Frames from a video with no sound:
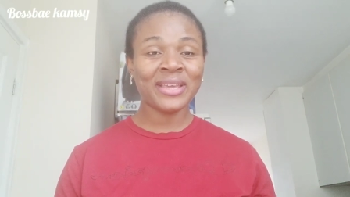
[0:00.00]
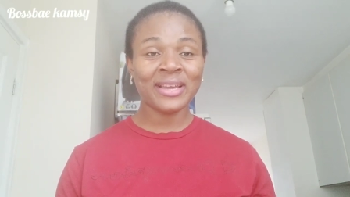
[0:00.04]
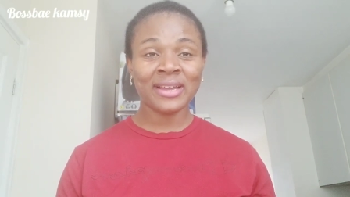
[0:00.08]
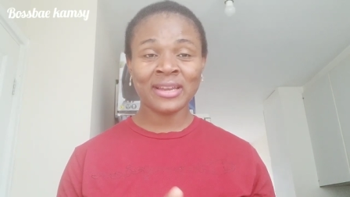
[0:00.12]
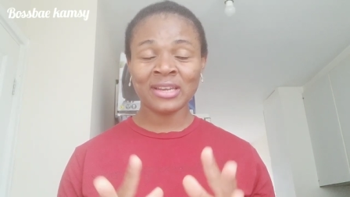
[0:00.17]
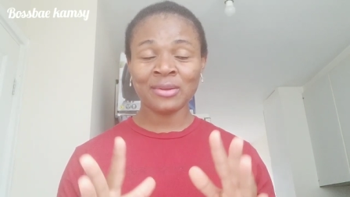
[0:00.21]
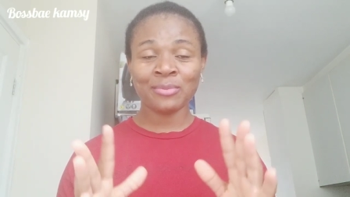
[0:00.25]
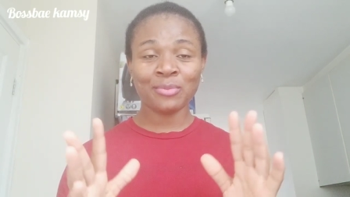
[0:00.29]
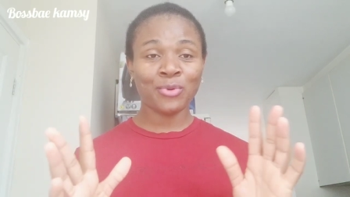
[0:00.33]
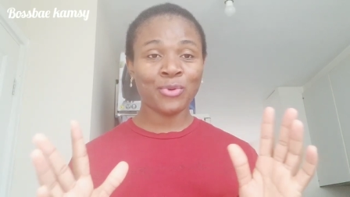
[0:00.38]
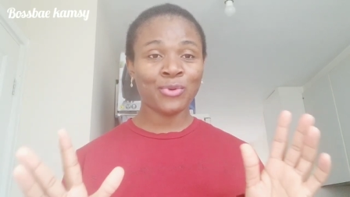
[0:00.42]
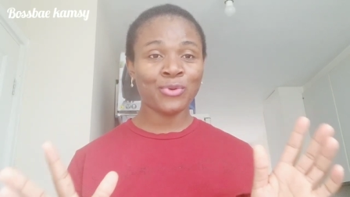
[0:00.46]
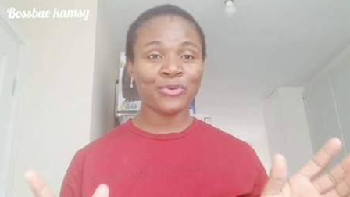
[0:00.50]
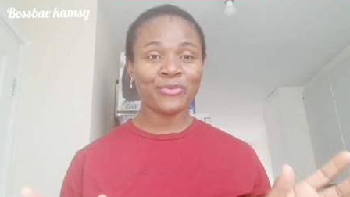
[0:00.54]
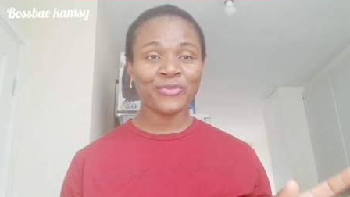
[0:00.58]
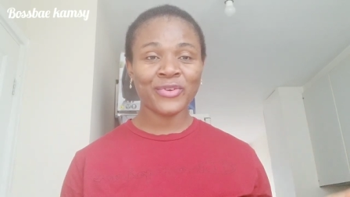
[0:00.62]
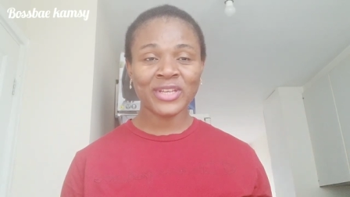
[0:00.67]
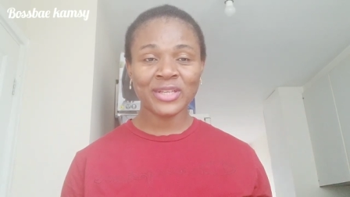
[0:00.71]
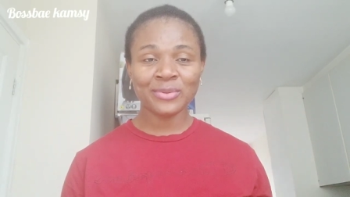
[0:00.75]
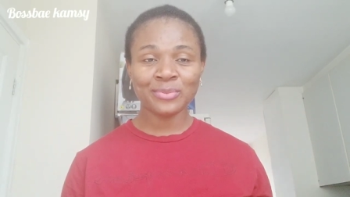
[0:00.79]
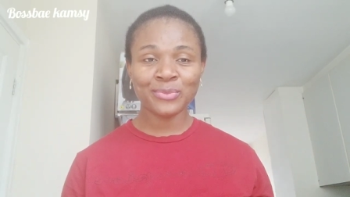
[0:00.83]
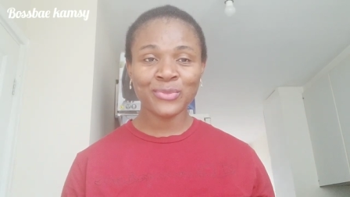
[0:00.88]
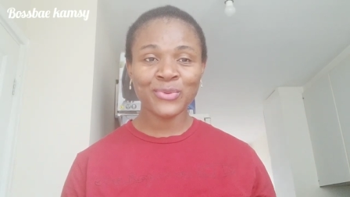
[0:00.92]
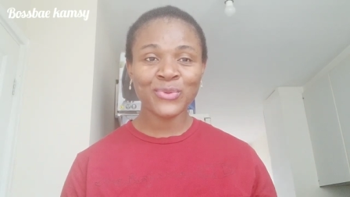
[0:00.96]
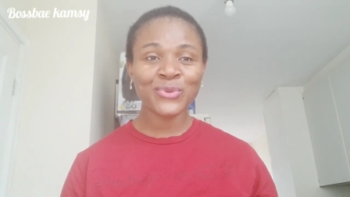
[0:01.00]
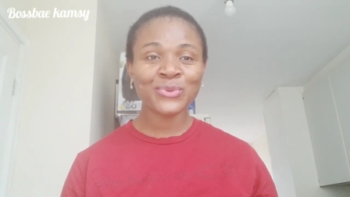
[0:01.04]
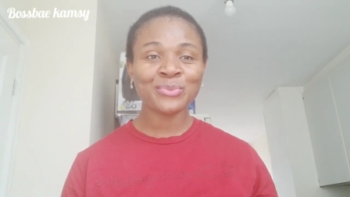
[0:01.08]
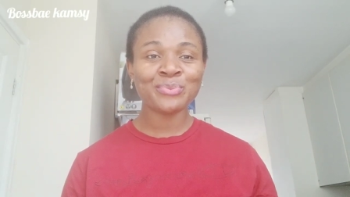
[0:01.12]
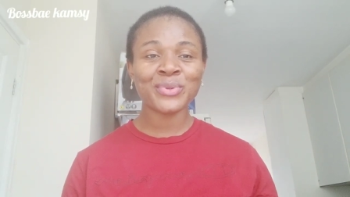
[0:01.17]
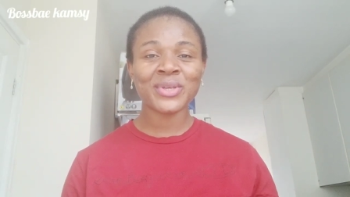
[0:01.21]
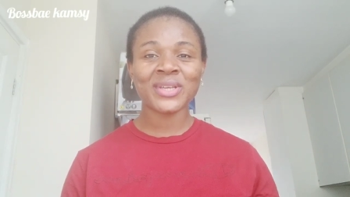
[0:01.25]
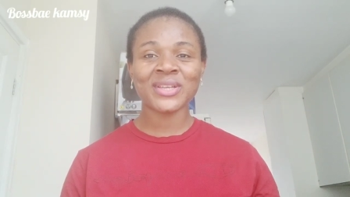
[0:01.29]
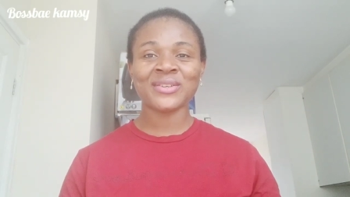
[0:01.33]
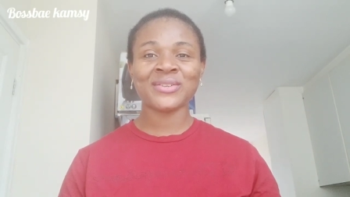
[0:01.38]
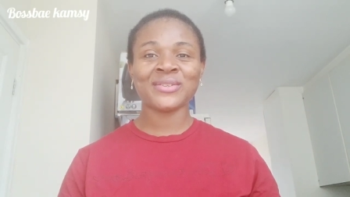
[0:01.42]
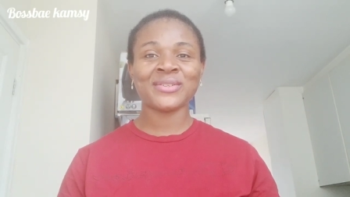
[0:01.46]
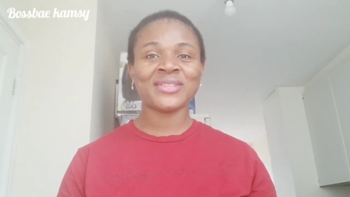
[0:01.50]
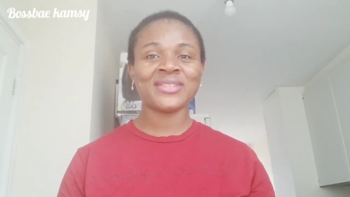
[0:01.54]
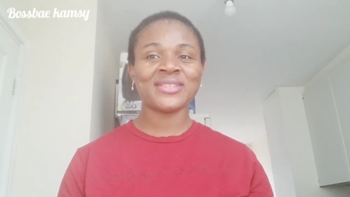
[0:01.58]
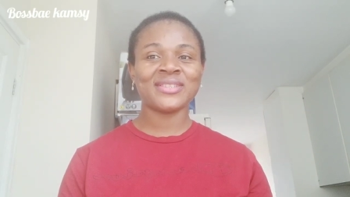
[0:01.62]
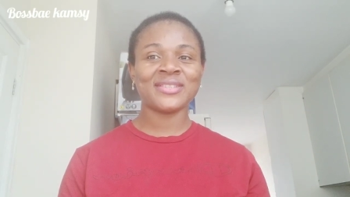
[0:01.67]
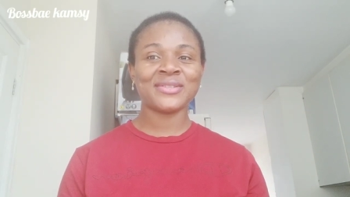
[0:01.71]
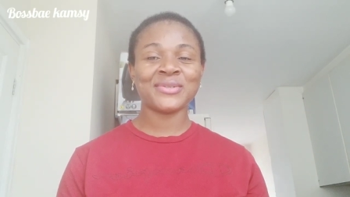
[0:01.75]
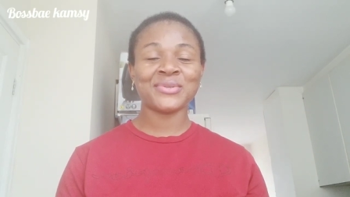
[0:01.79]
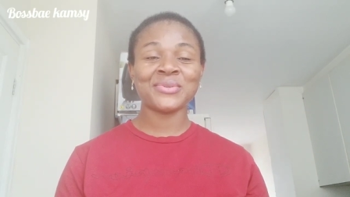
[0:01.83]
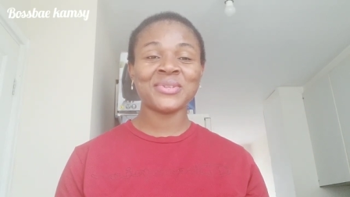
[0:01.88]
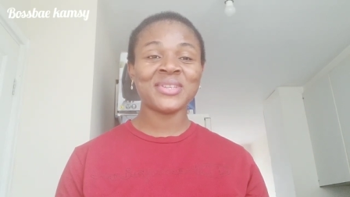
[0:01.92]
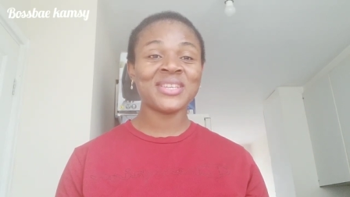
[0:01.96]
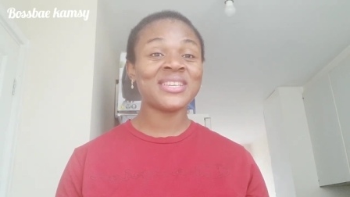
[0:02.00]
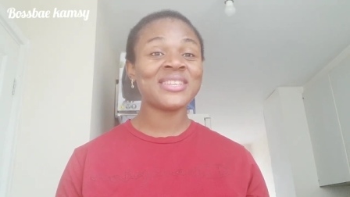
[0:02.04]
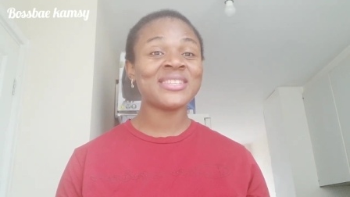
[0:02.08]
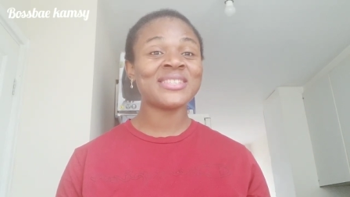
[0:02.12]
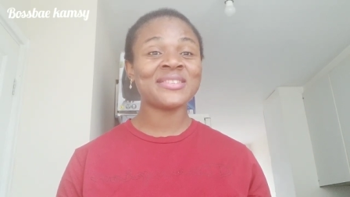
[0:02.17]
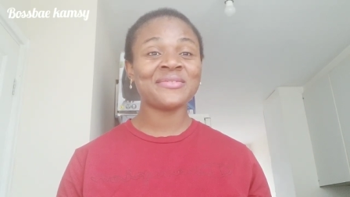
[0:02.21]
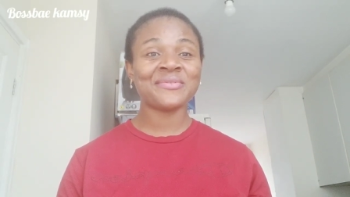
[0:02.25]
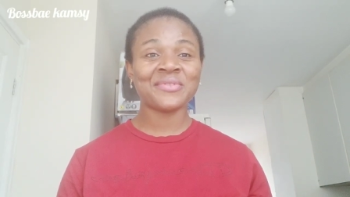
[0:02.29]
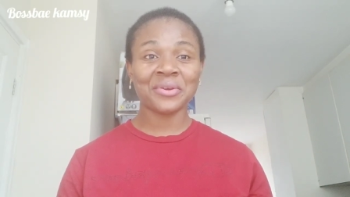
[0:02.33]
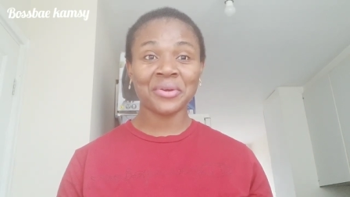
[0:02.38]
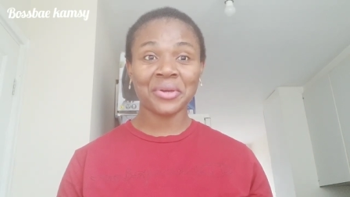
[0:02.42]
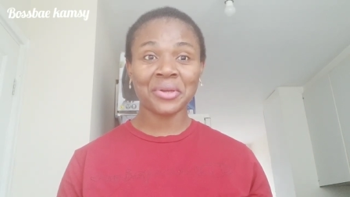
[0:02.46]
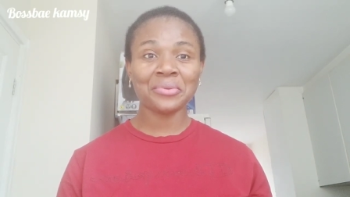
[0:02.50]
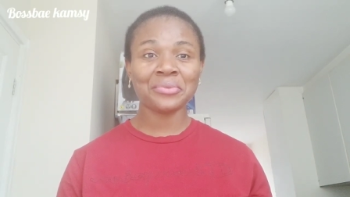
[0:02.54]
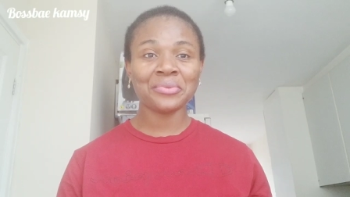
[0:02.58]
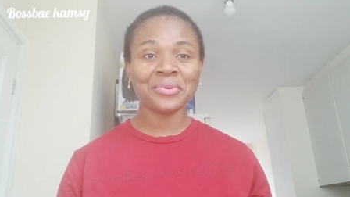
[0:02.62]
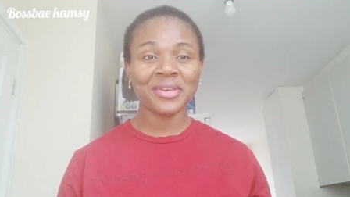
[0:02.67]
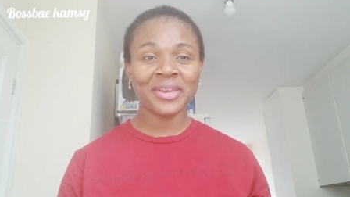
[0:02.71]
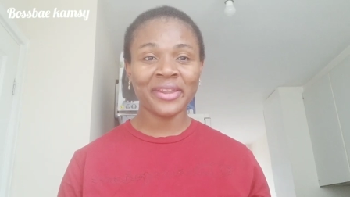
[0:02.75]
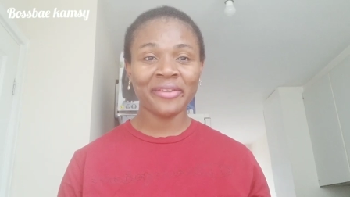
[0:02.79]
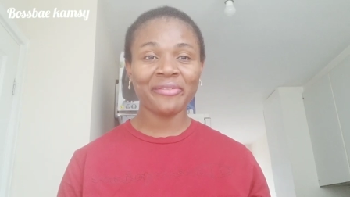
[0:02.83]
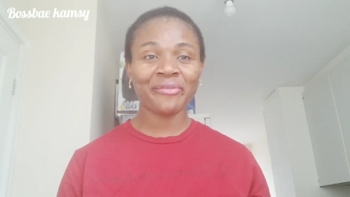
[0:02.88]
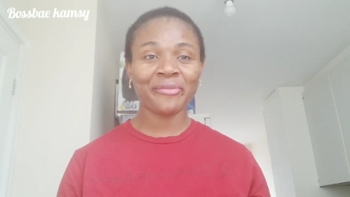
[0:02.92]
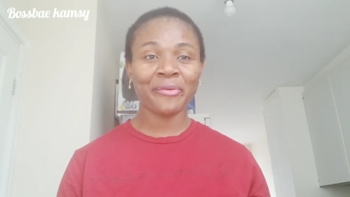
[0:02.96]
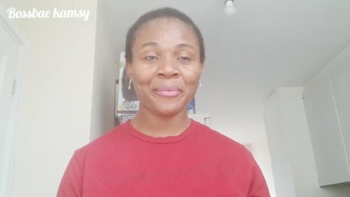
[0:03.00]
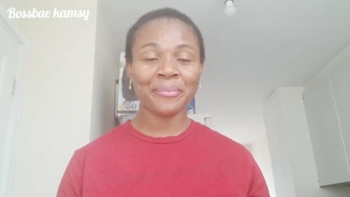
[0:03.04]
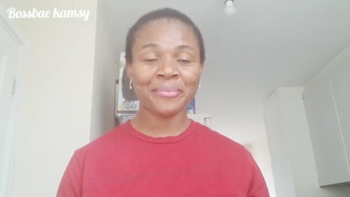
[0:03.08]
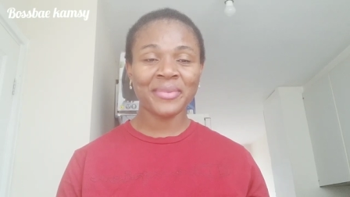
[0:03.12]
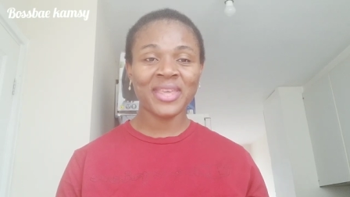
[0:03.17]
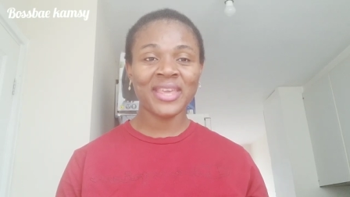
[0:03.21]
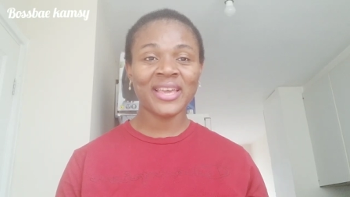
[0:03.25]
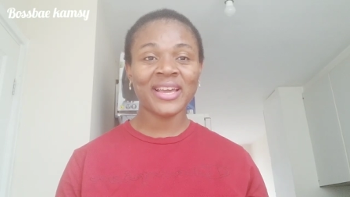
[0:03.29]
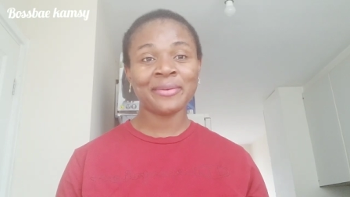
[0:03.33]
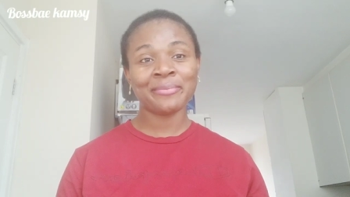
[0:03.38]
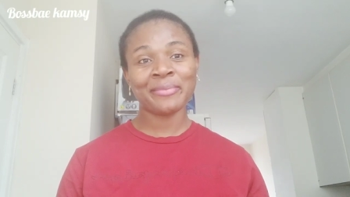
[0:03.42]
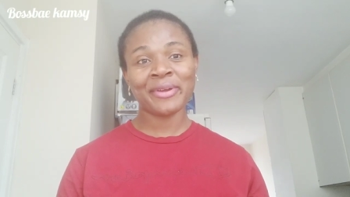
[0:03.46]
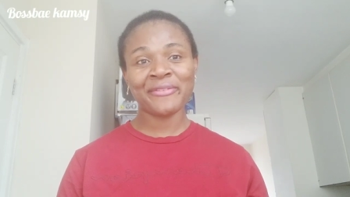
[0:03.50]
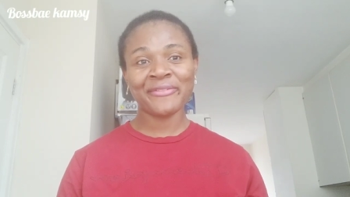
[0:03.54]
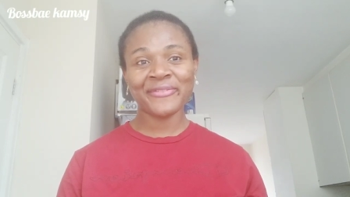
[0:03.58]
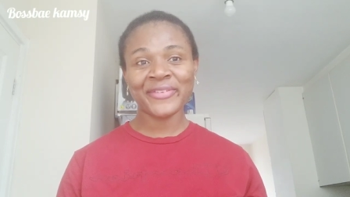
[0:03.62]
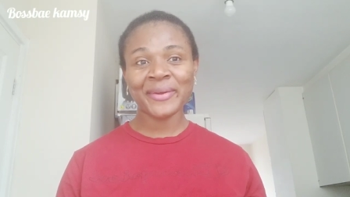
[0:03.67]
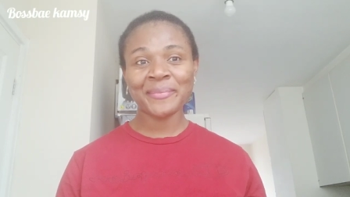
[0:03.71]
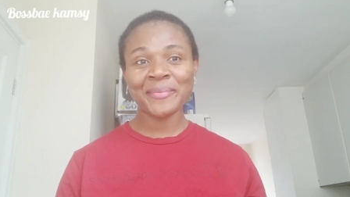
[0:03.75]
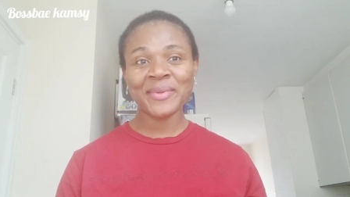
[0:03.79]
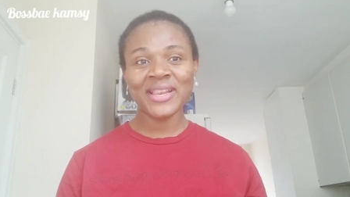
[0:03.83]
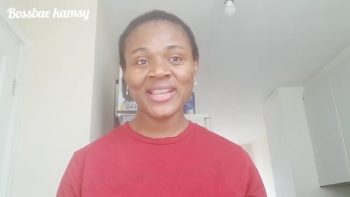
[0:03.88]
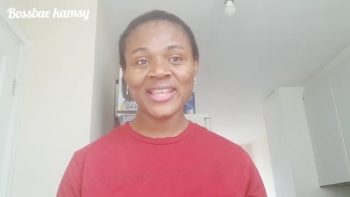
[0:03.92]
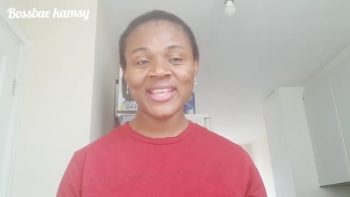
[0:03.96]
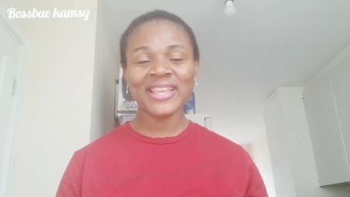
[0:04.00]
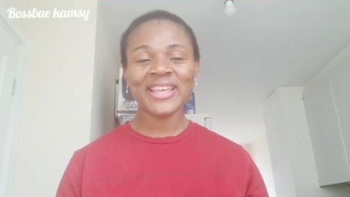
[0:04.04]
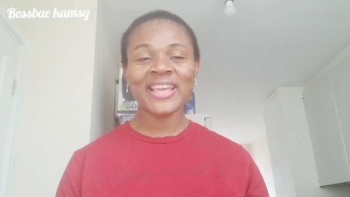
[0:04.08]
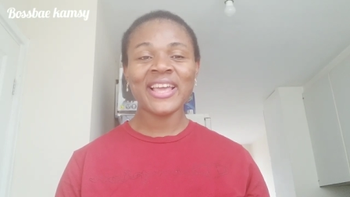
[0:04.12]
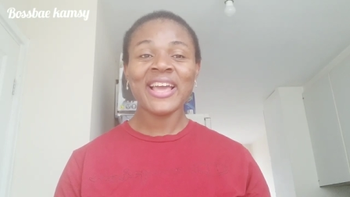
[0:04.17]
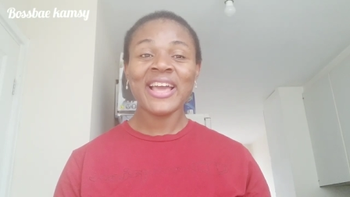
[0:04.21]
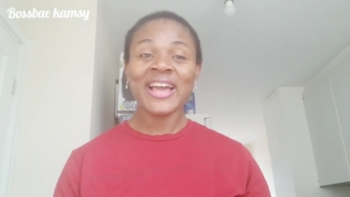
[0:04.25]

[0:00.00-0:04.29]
and I'm all over the moon because today is a very good day for me and my family,